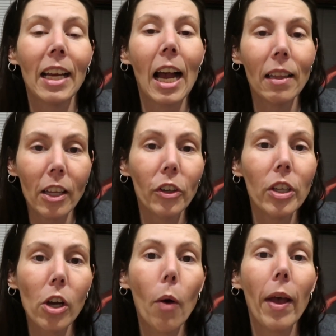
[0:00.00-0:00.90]
Like I
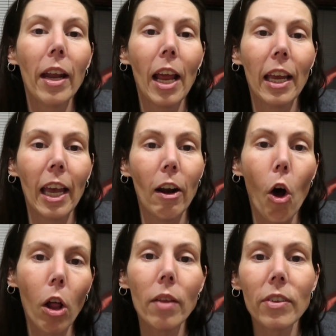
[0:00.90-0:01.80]
literally go in and get
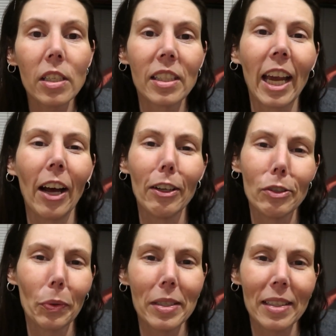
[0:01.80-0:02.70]
all of the discounted
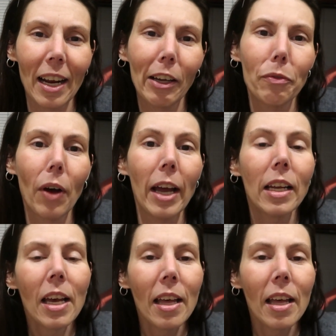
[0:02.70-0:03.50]
toys that I can find.